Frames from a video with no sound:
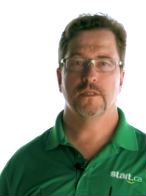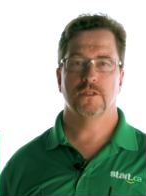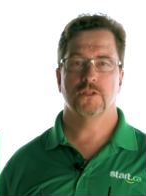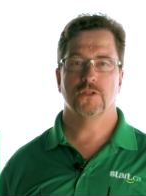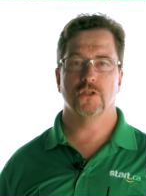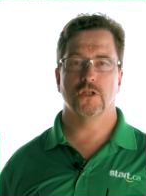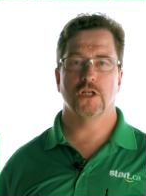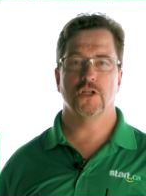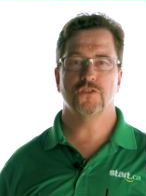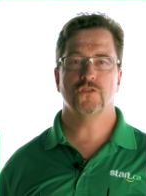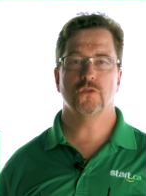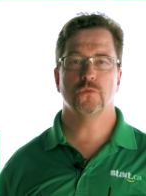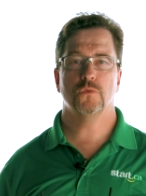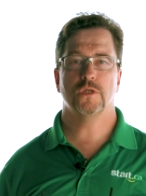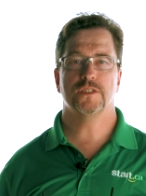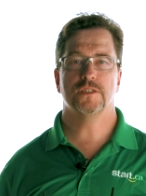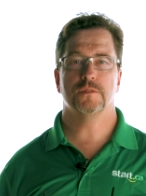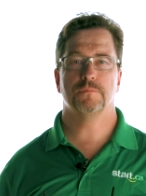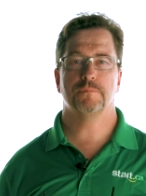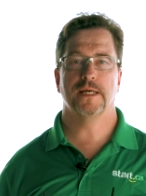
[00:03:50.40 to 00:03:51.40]
You'll also
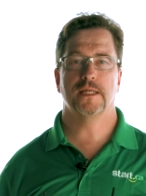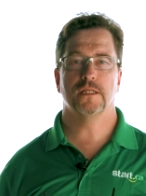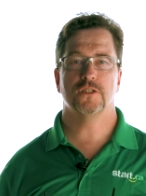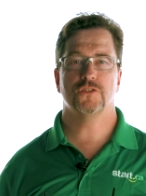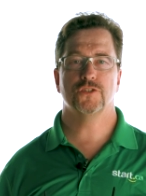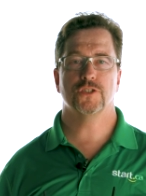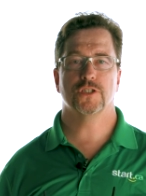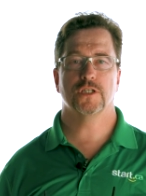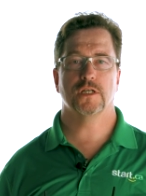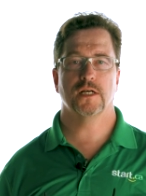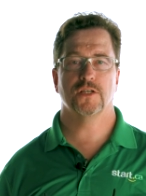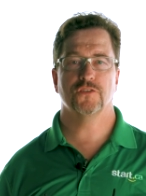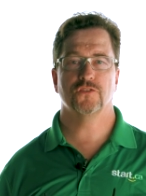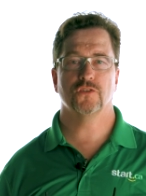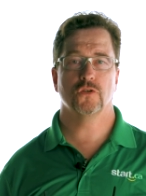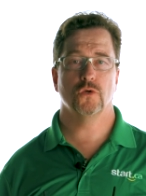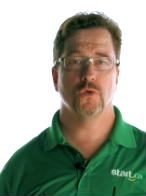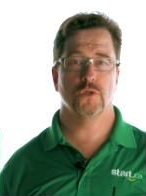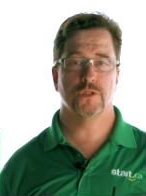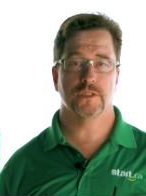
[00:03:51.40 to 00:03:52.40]
want to balance your costs
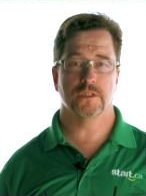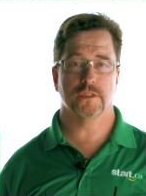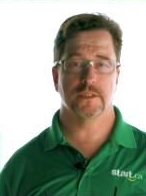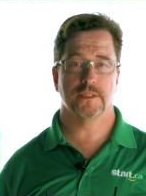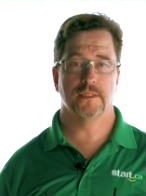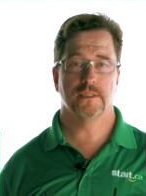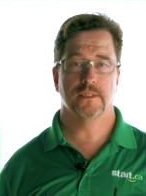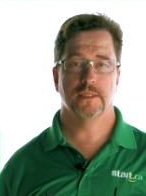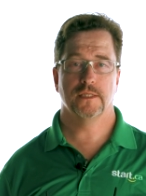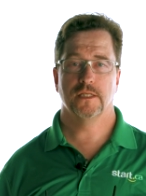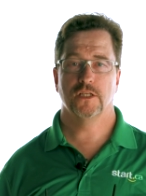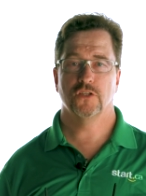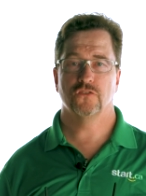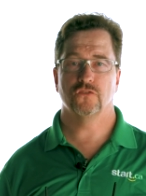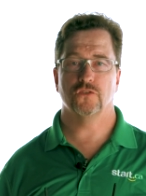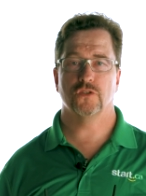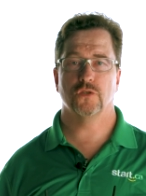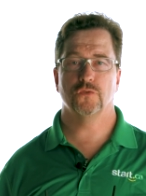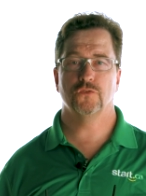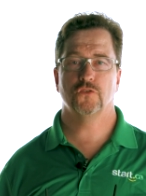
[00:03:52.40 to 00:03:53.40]
accordingly,
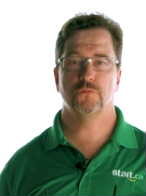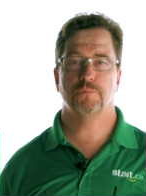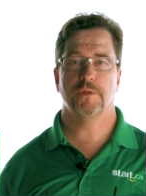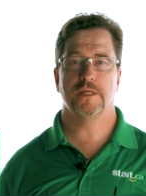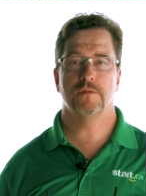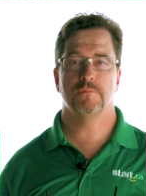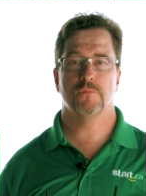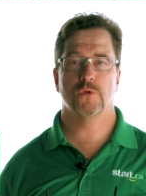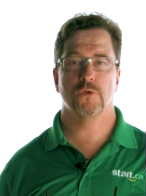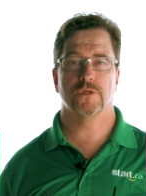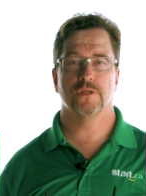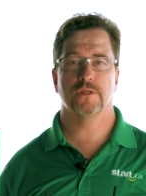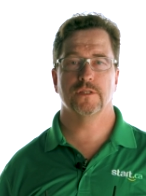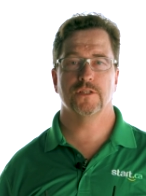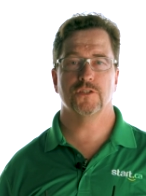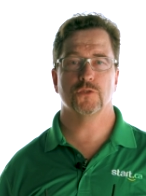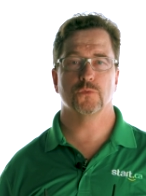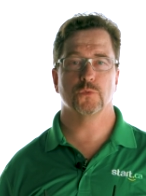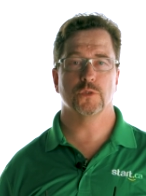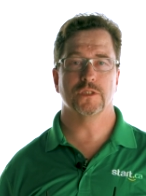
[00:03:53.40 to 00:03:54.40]
so don't spend more
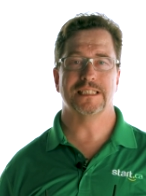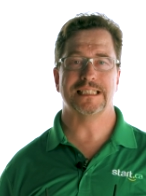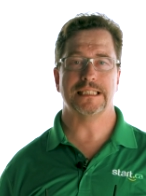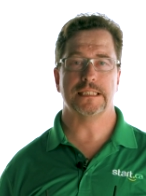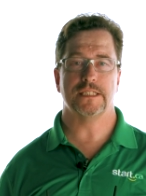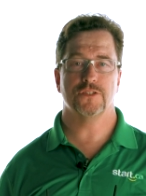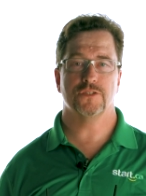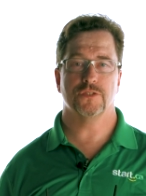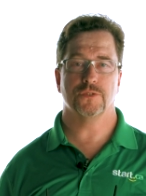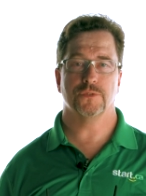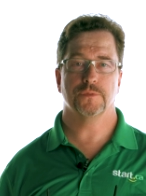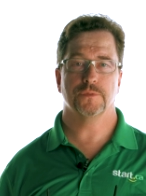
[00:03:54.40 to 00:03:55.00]
than you really need to.